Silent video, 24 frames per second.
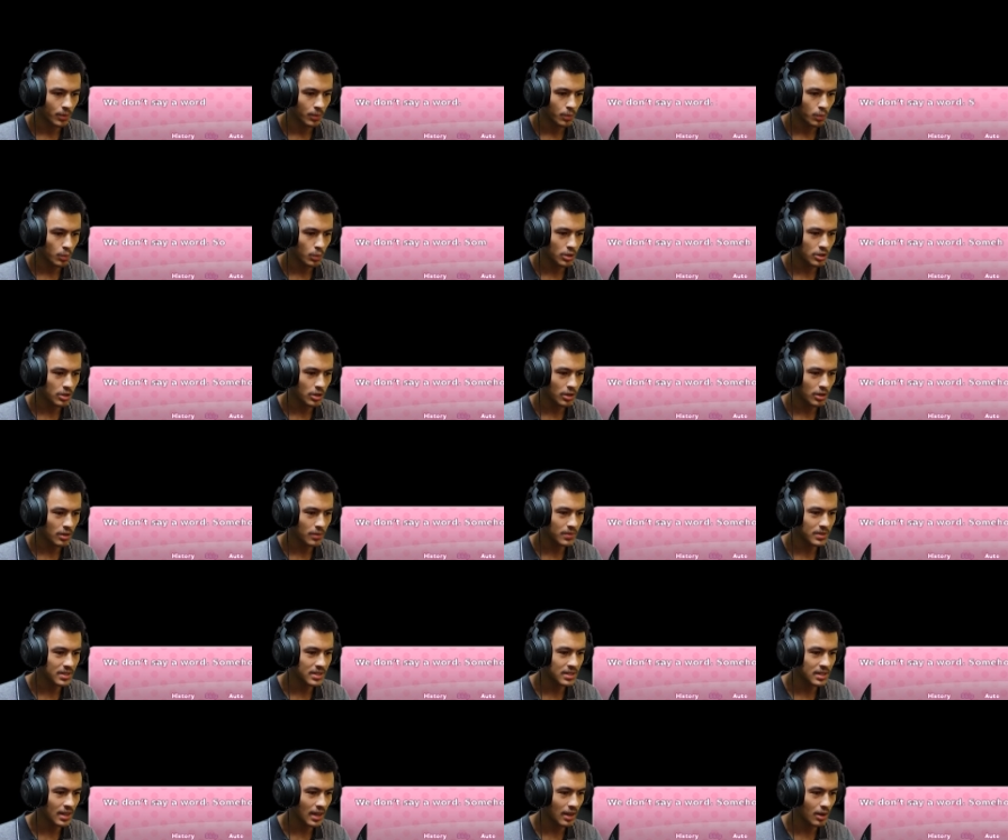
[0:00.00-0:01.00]
We don't even
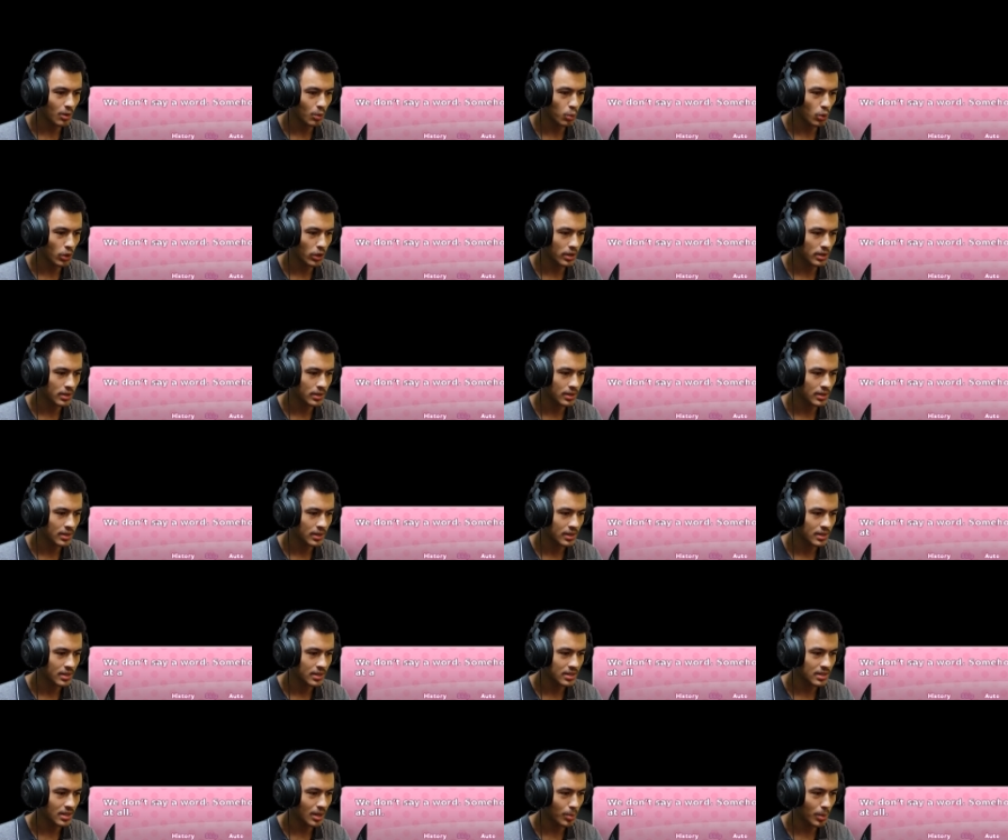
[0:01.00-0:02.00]
say a word.
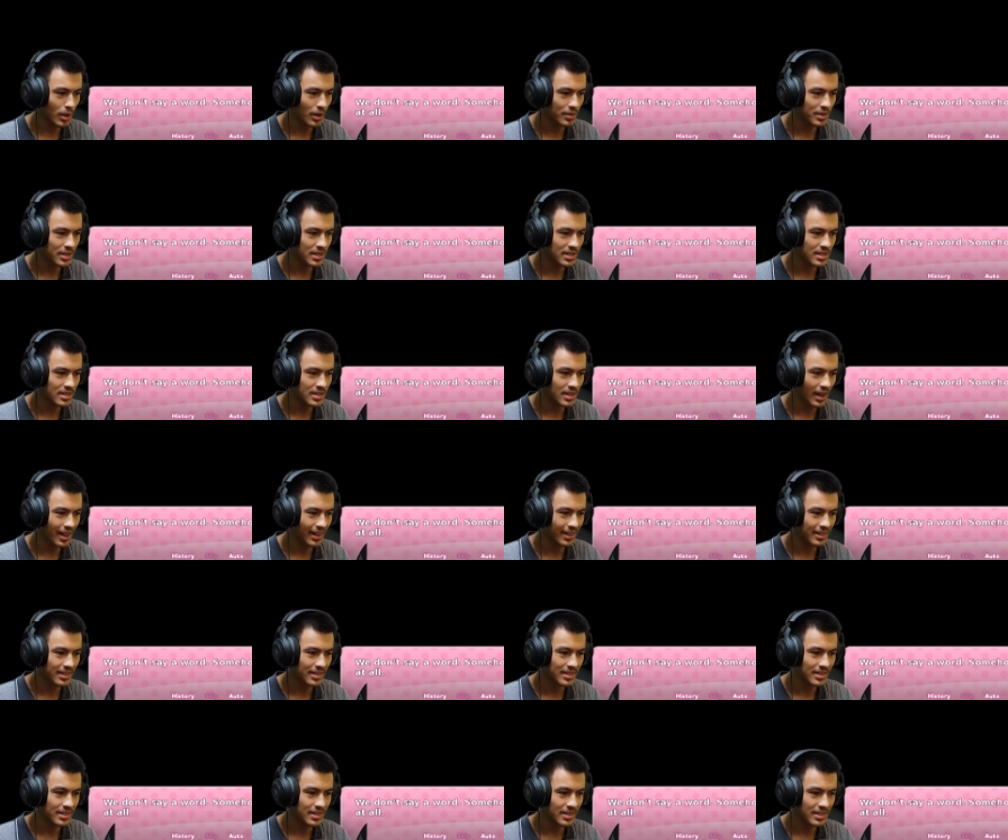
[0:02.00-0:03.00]
Somehow this
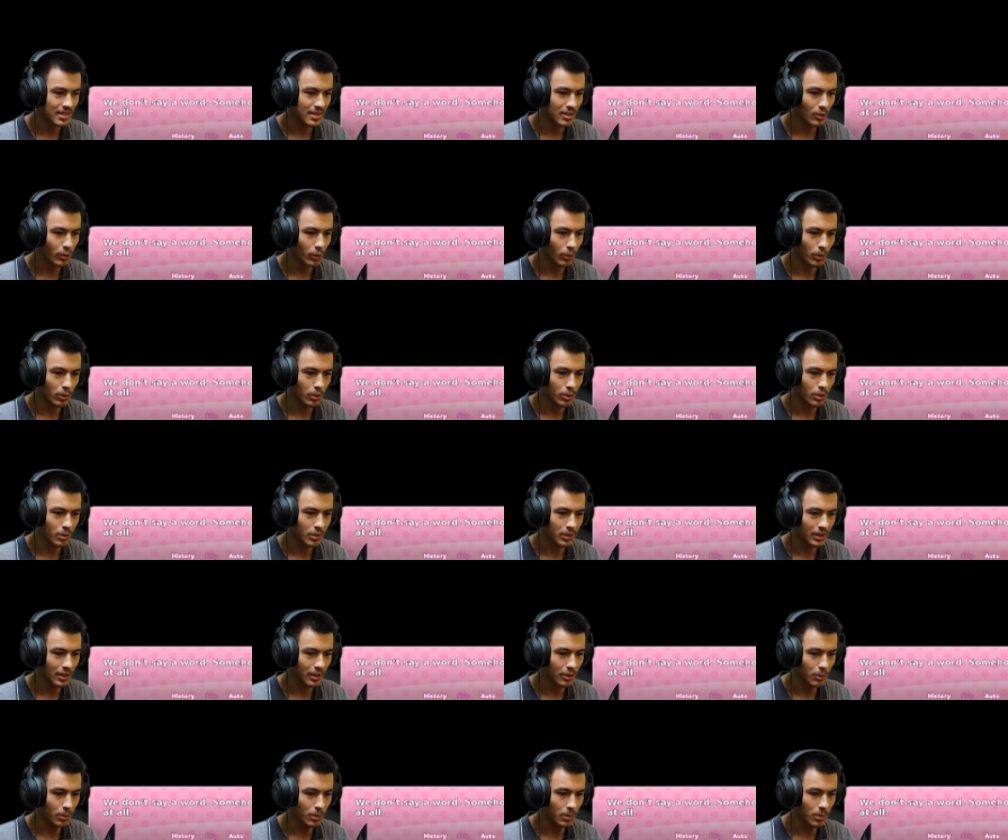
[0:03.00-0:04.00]
silence isn't awkward at
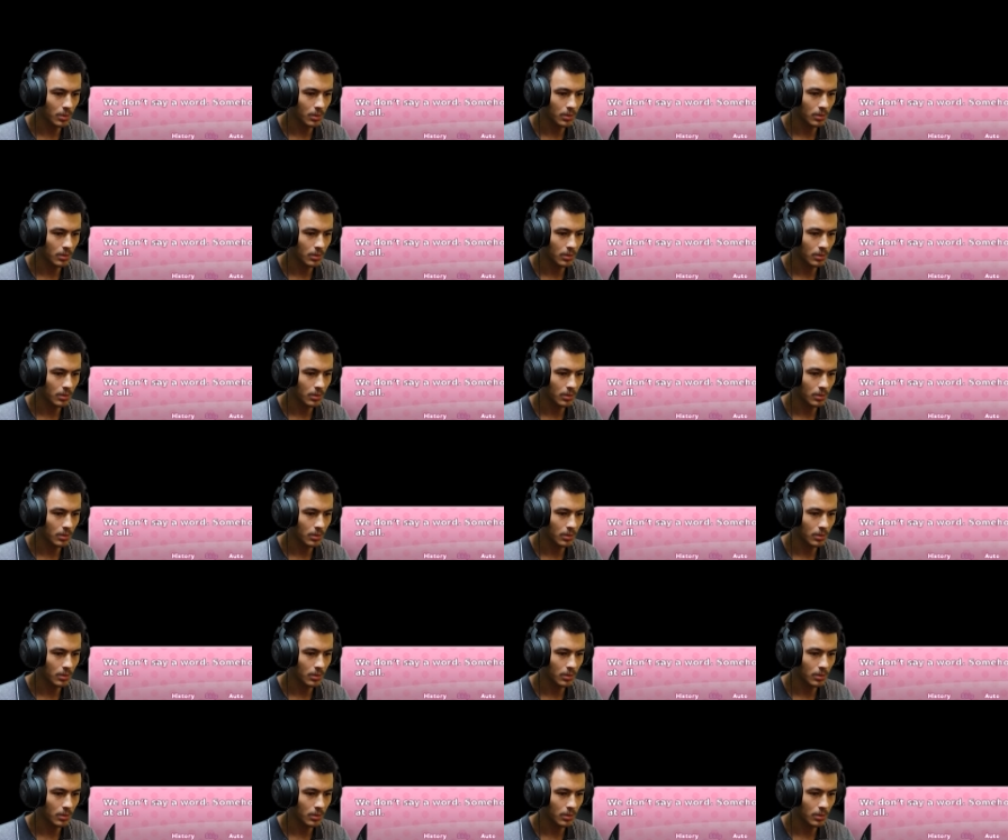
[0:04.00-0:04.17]
all.